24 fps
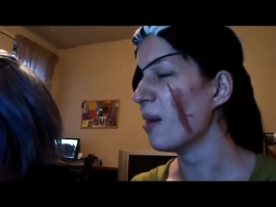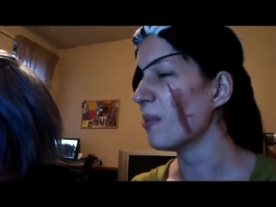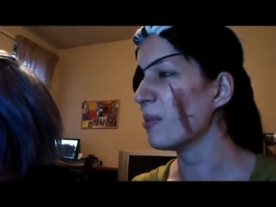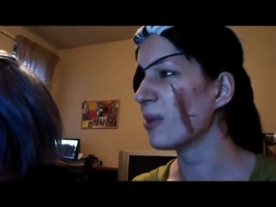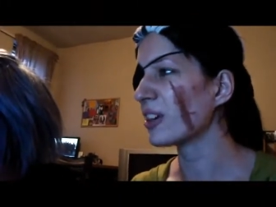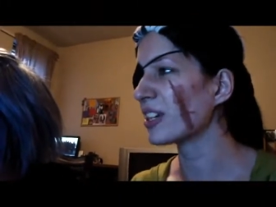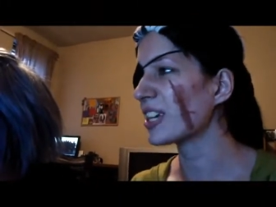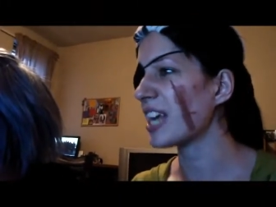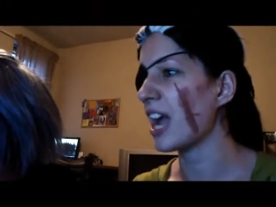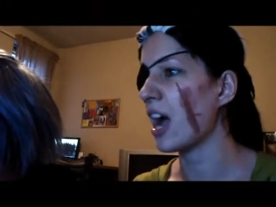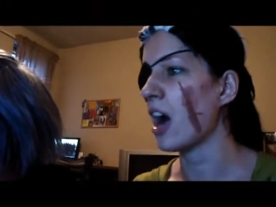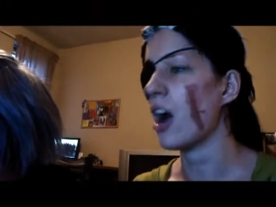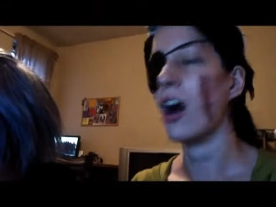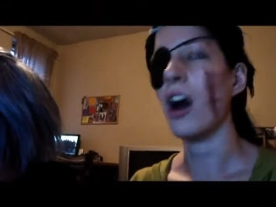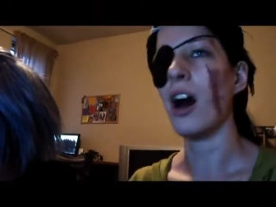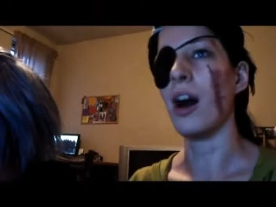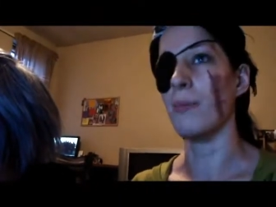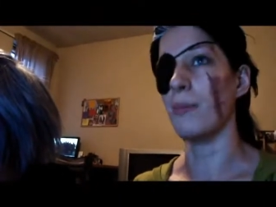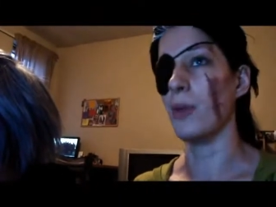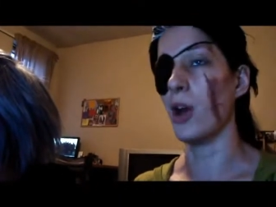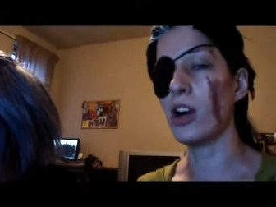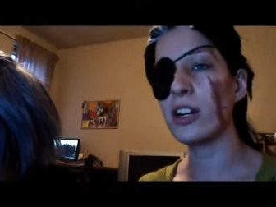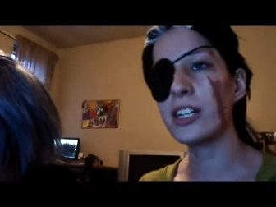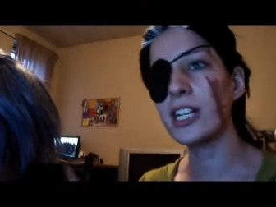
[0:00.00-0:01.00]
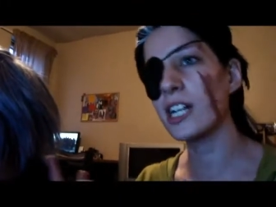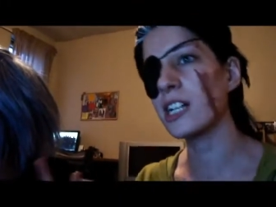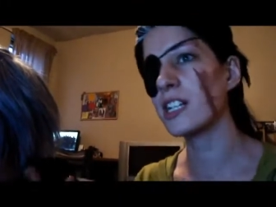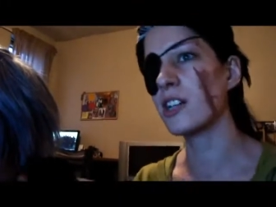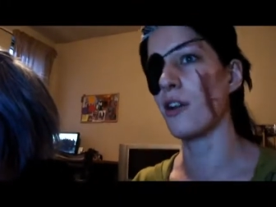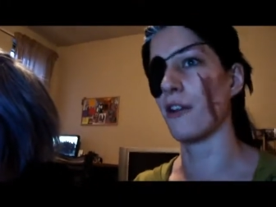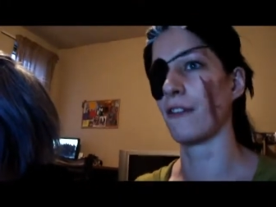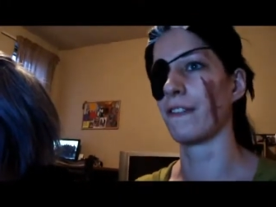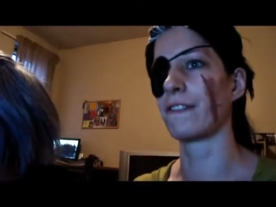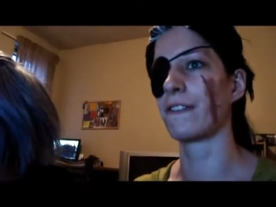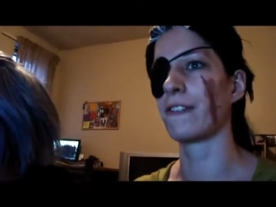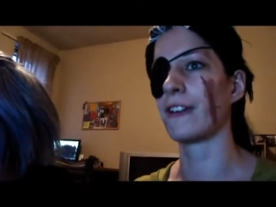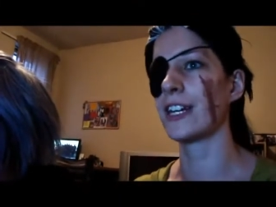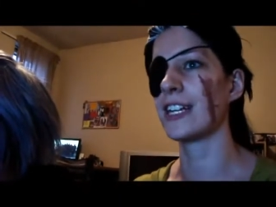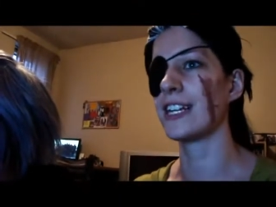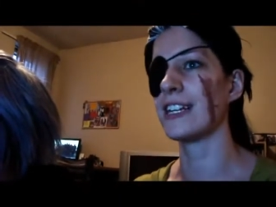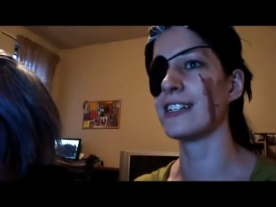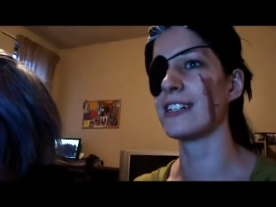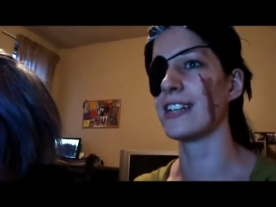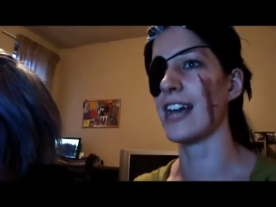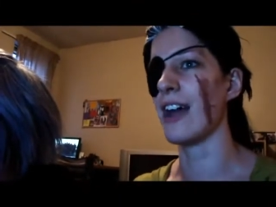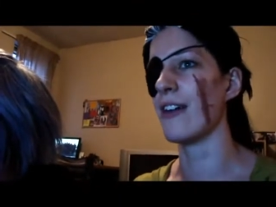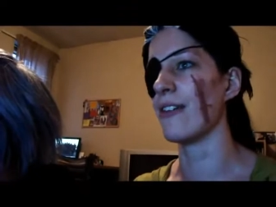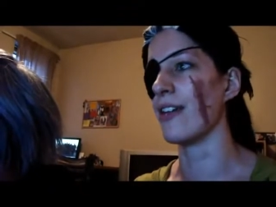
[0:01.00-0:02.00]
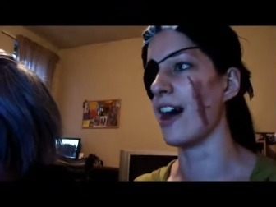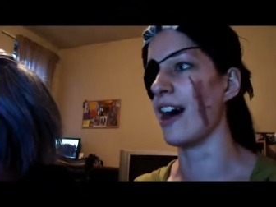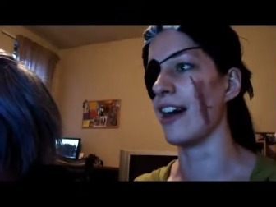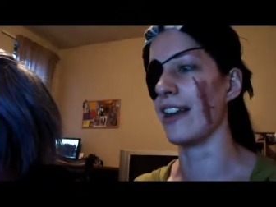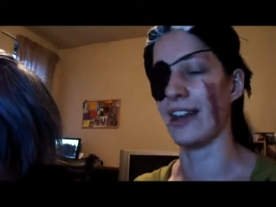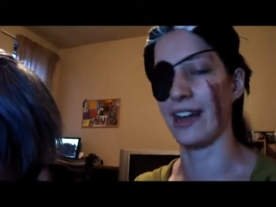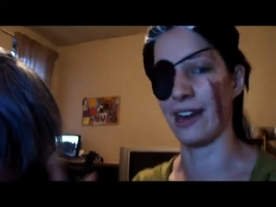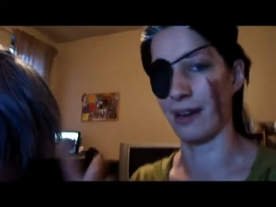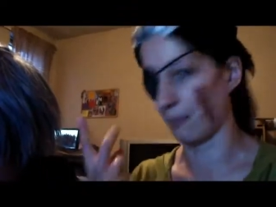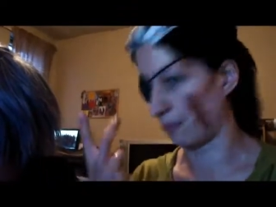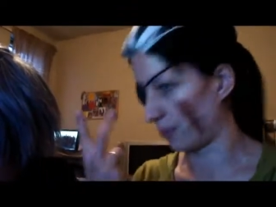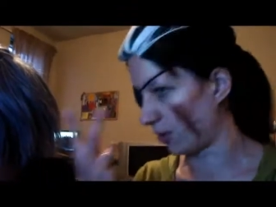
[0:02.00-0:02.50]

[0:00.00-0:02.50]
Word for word: I'm not getting. I'm not getting you a freaking donut and